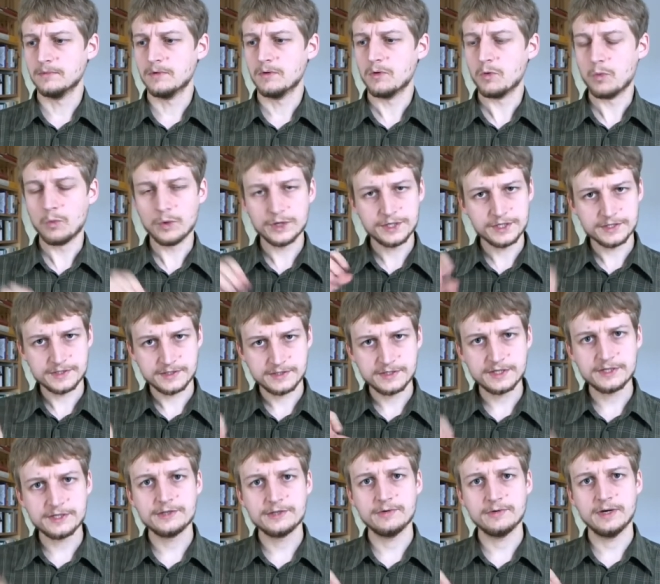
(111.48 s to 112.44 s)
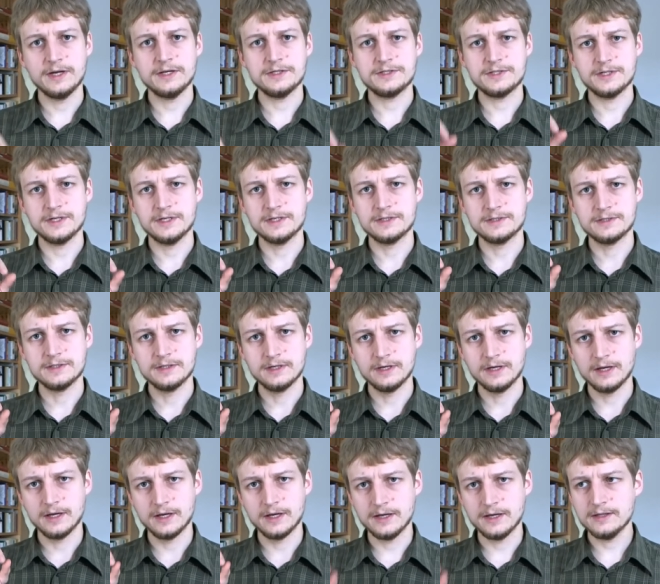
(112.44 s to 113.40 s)
which is situated
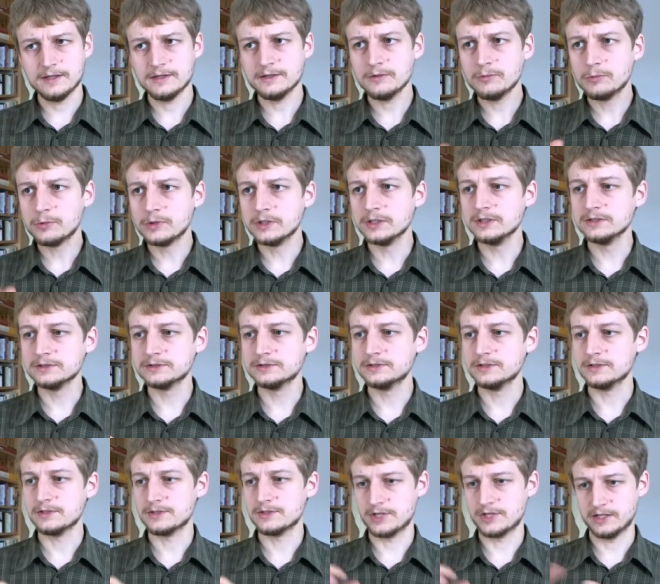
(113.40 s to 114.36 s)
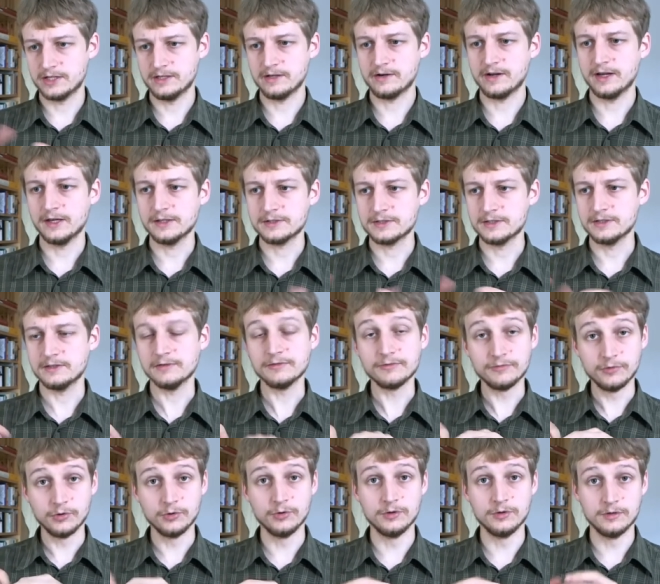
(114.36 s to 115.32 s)
in the world generated
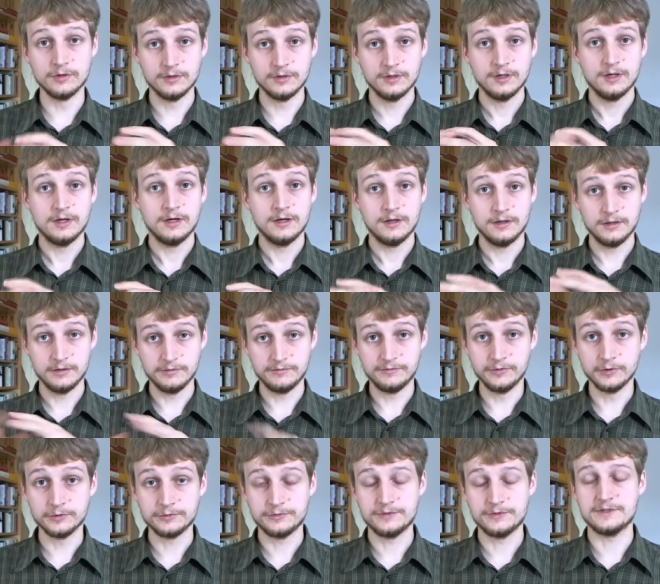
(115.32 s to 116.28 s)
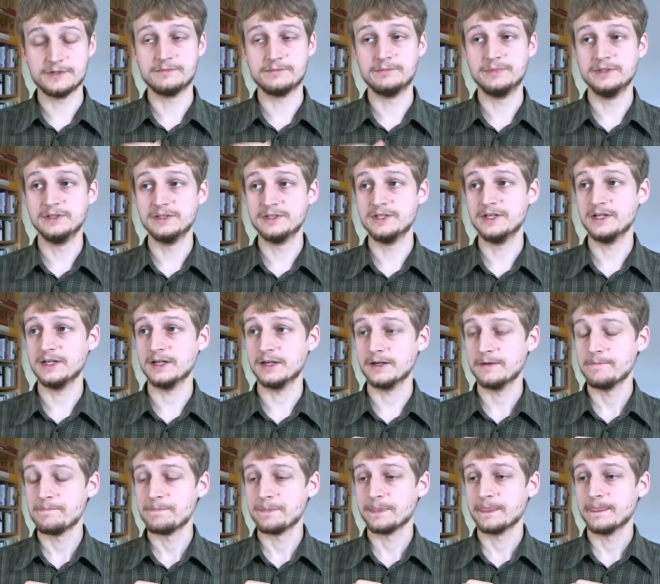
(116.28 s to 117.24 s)
for the fortress building,
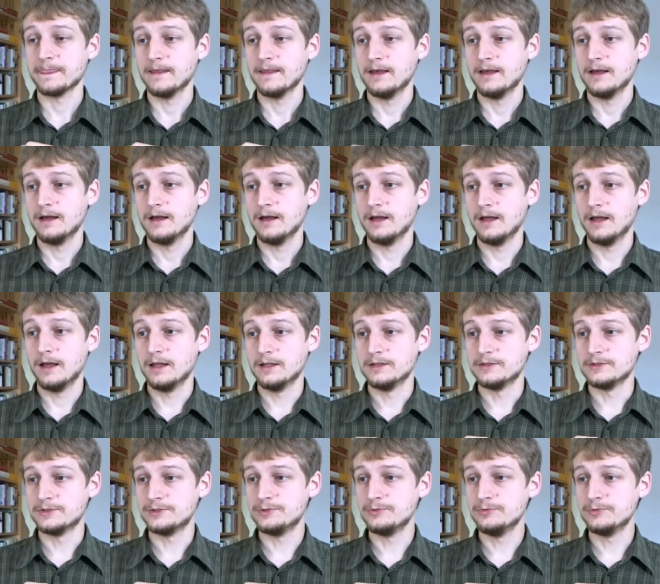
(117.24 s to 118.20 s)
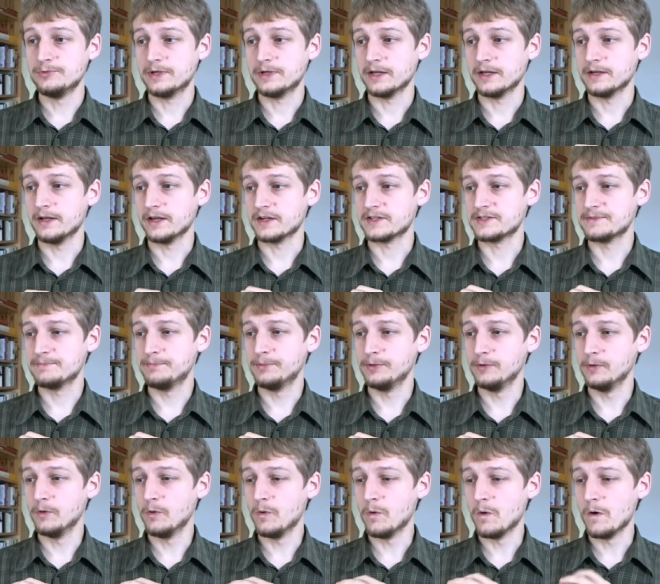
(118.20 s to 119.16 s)
and you can
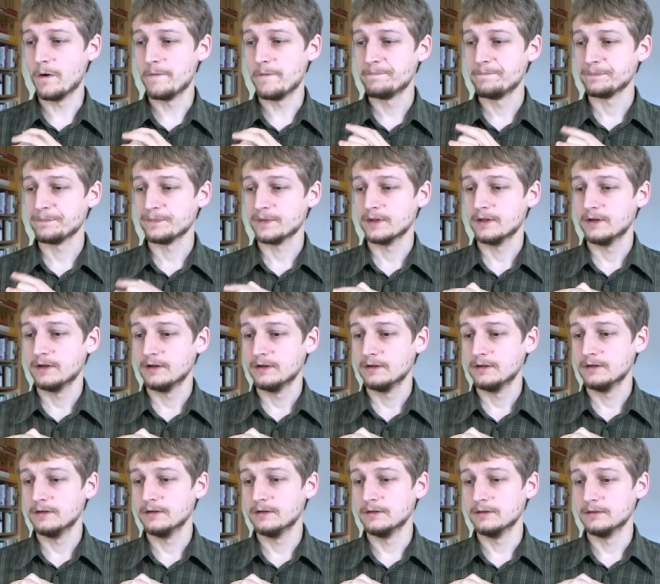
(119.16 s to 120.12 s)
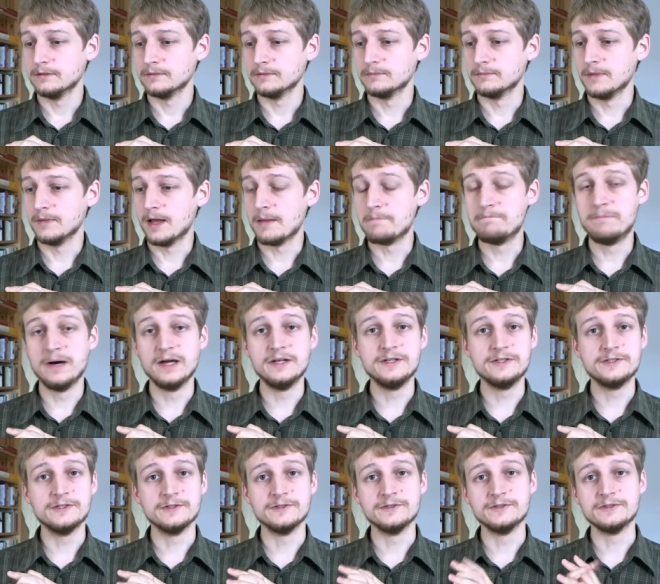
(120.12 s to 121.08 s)
explore
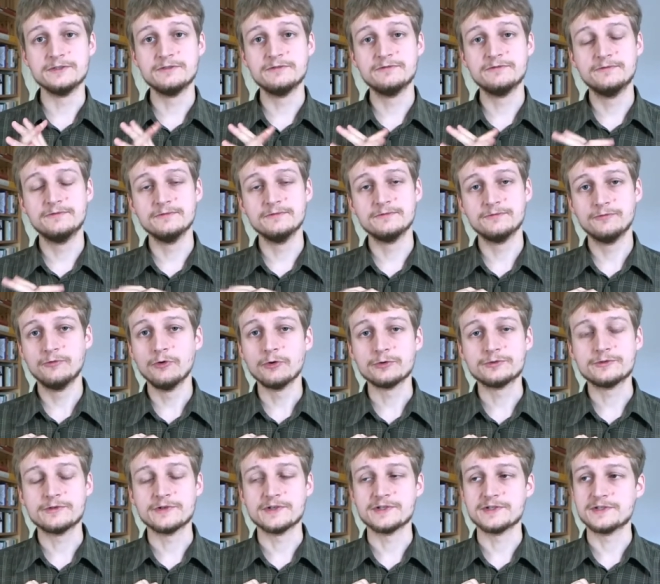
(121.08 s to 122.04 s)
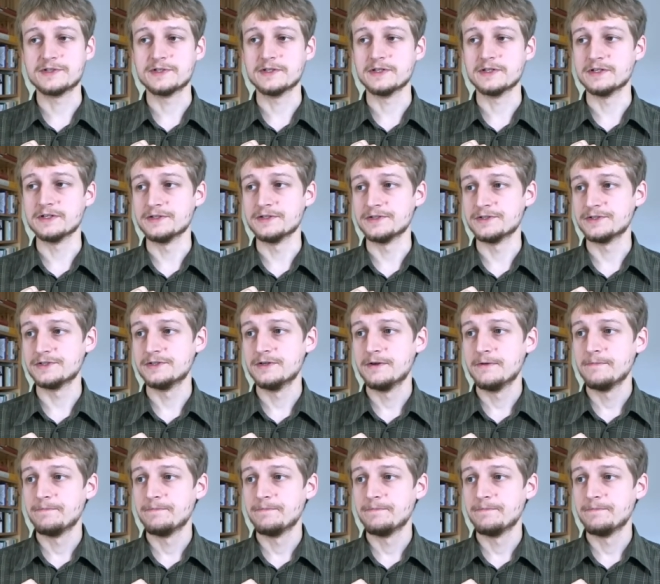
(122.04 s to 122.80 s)
abandoned fortresses,